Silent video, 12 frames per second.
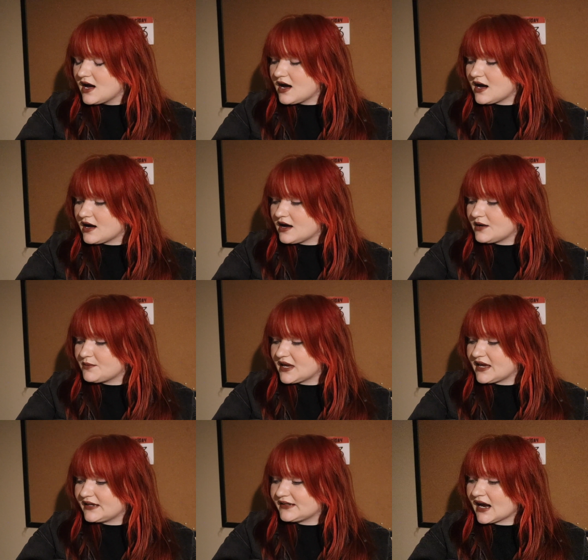
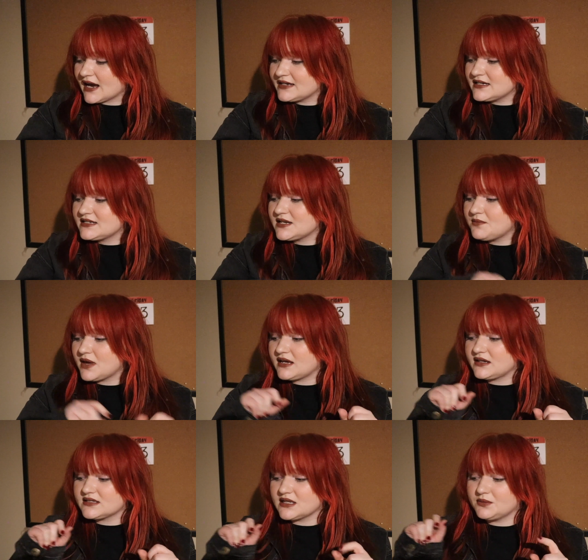And I need to
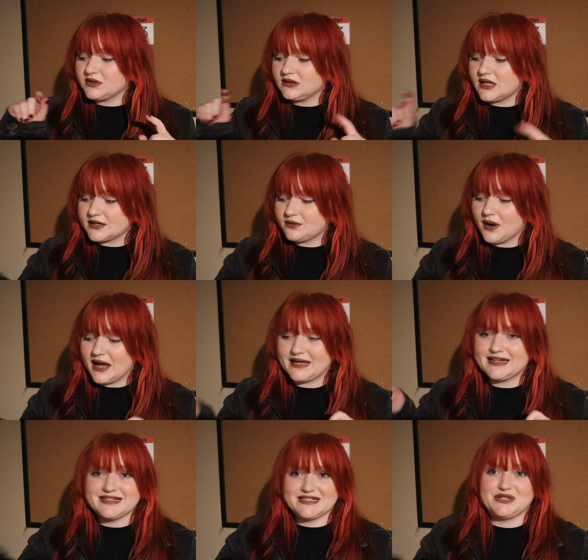make some
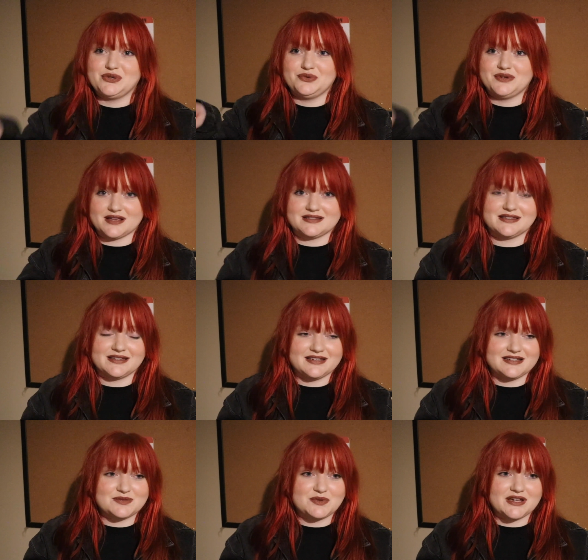legway into
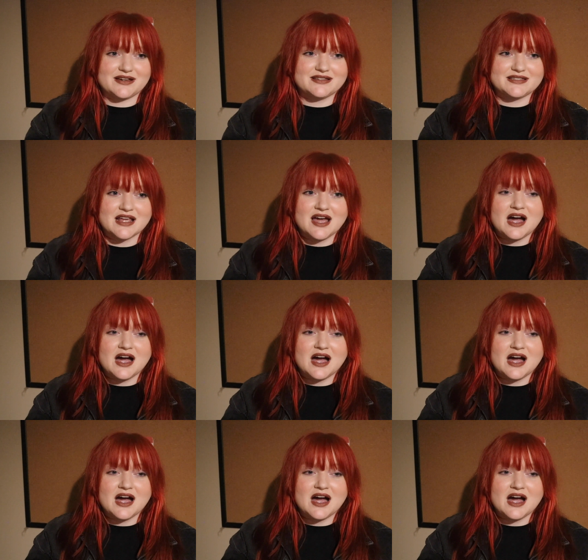Nestlings because